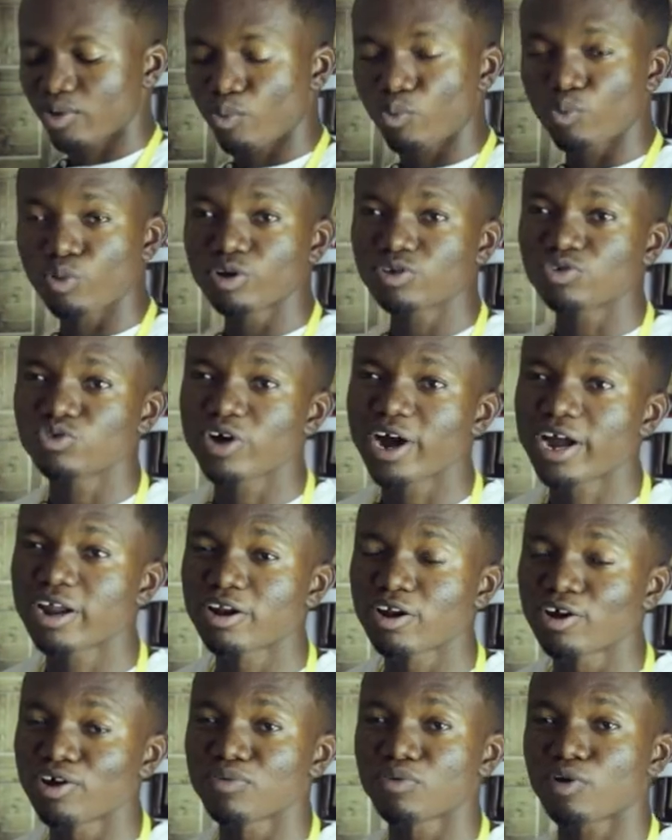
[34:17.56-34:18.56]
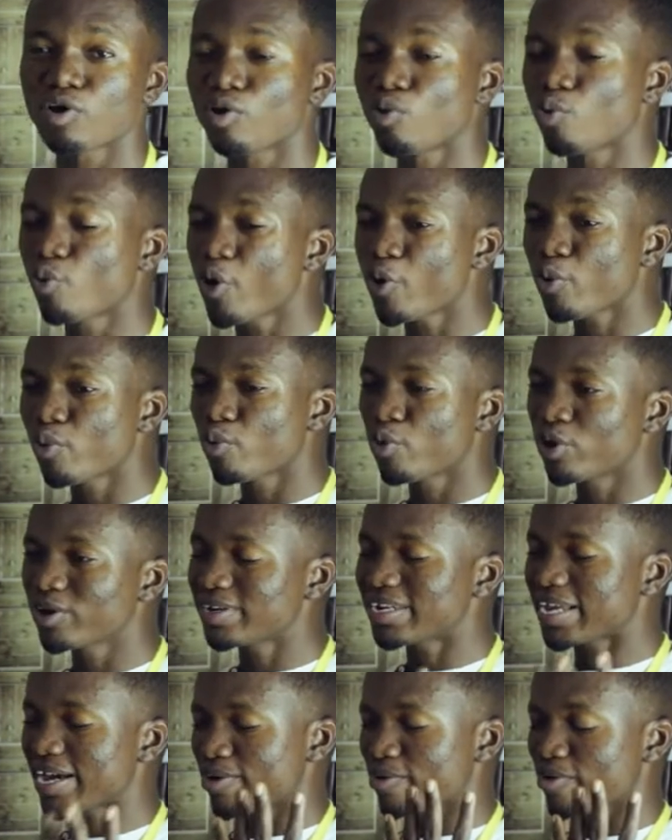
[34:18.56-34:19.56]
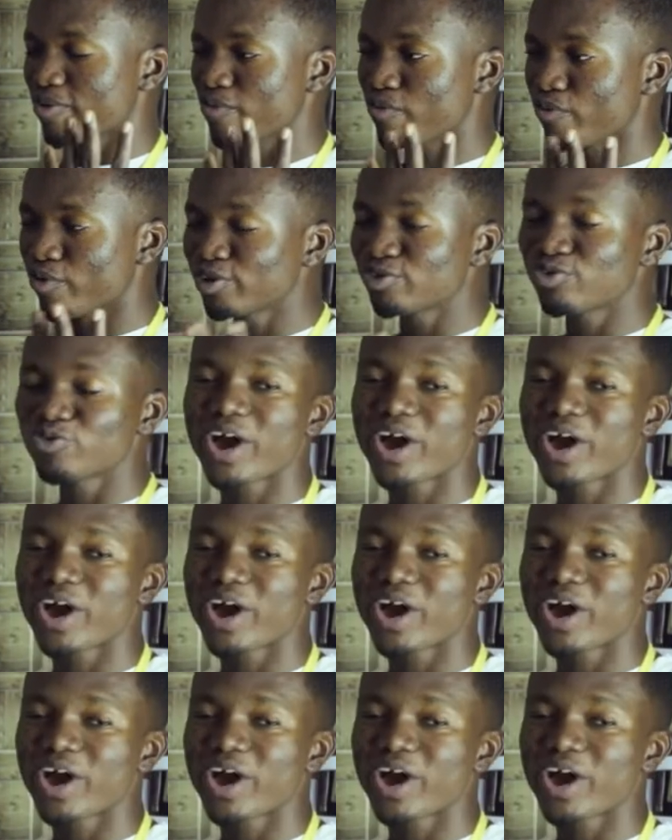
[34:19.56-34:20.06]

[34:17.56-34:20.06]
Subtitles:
what do I love, or what